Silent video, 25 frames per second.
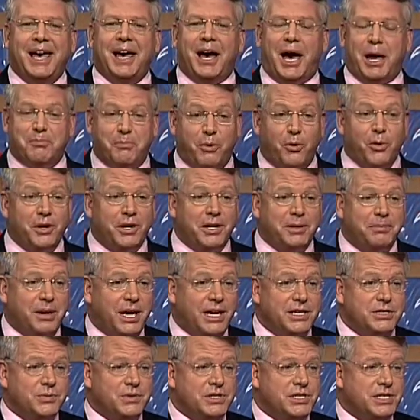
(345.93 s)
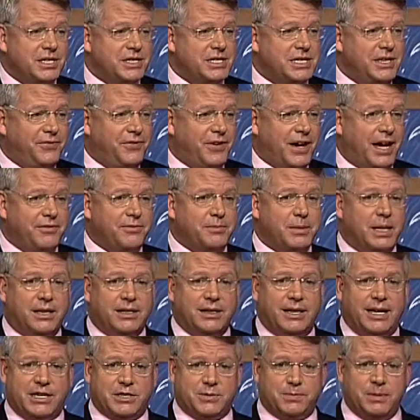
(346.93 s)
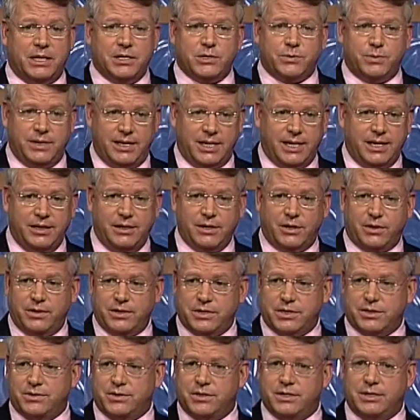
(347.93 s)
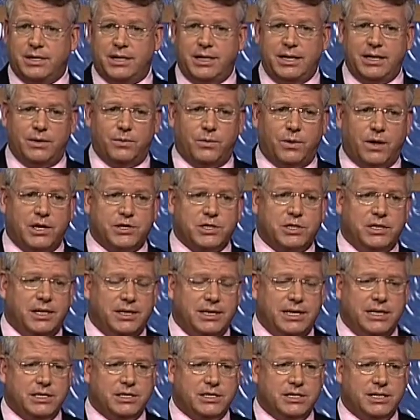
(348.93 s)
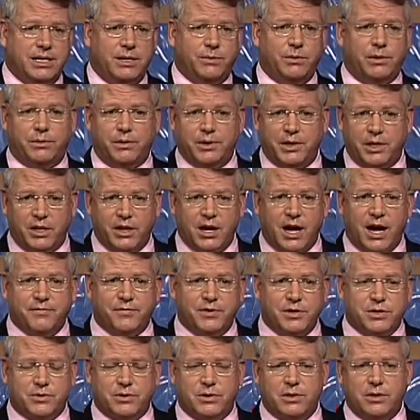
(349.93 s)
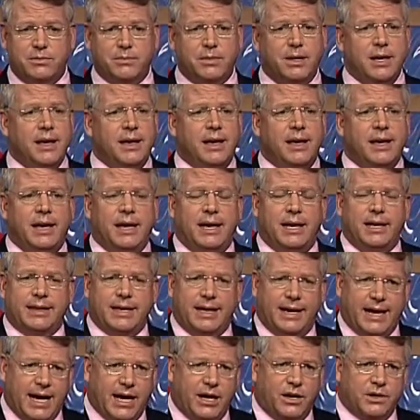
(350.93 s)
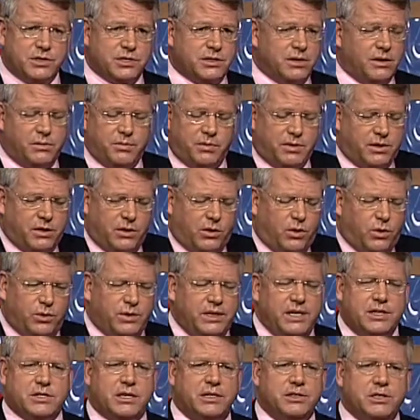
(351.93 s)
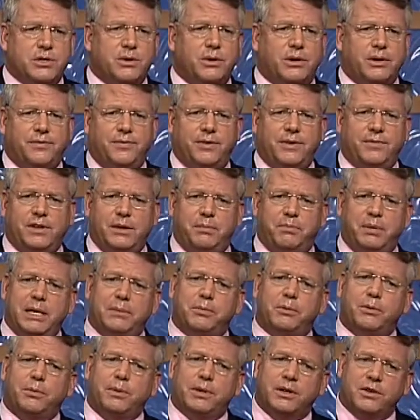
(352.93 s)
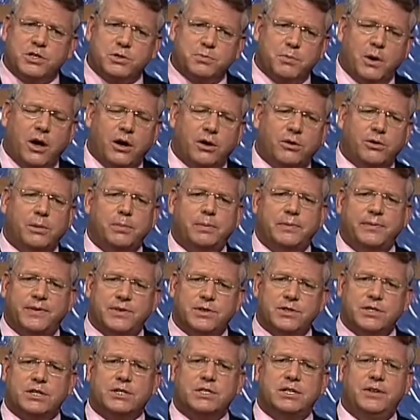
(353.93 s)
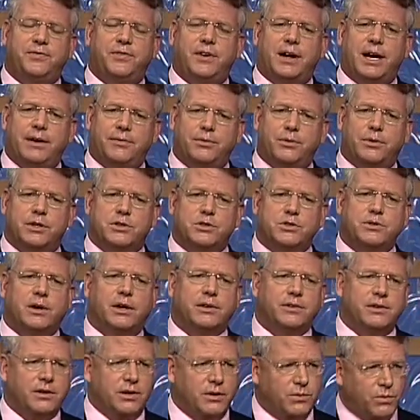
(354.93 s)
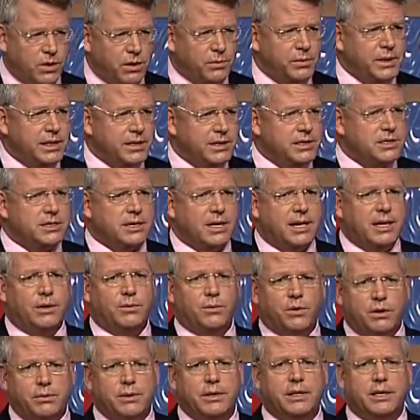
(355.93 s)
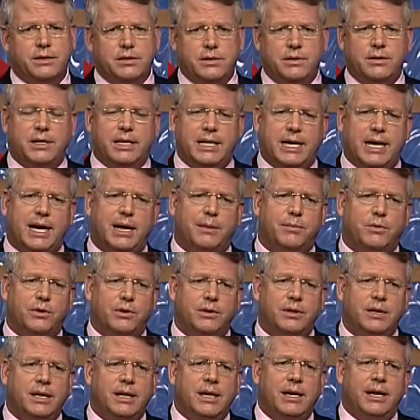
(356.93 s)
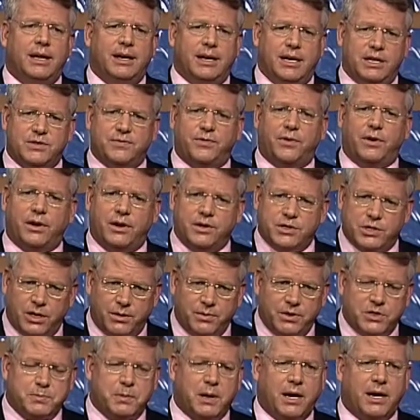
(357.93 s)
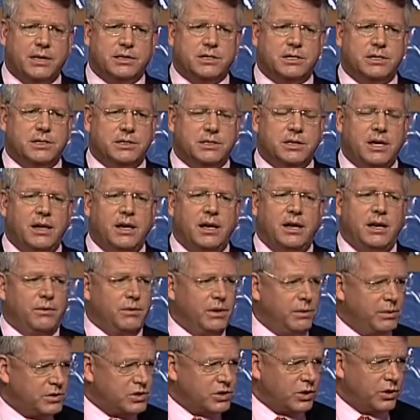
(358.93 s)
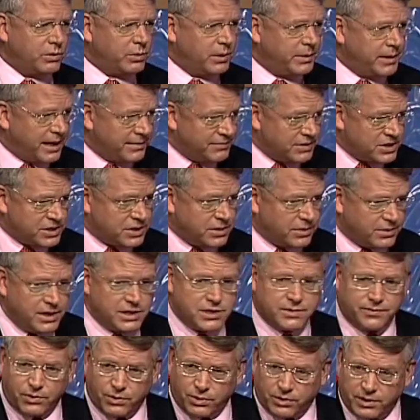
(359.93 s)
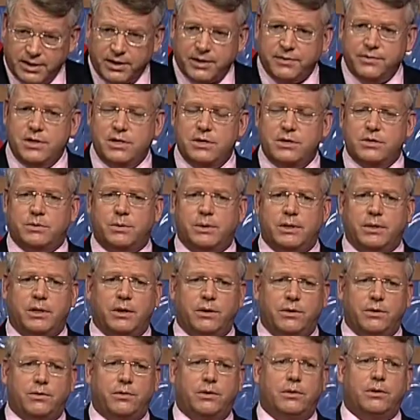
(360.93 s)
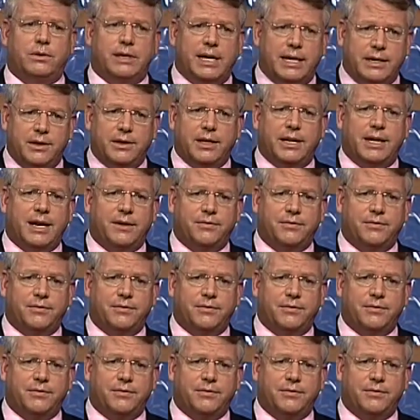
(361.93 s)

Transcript: I boarded a bus with 65 of my classmates. We headed to Crystal City in Washington, D.C. We were in a conference room that housed, or could hold easily 250 people, but a small group of us, 65, were instructed on what we could say and what we could do to the Admiral as far as our responses. We were told we would have a series of oral interviews we'd go through later that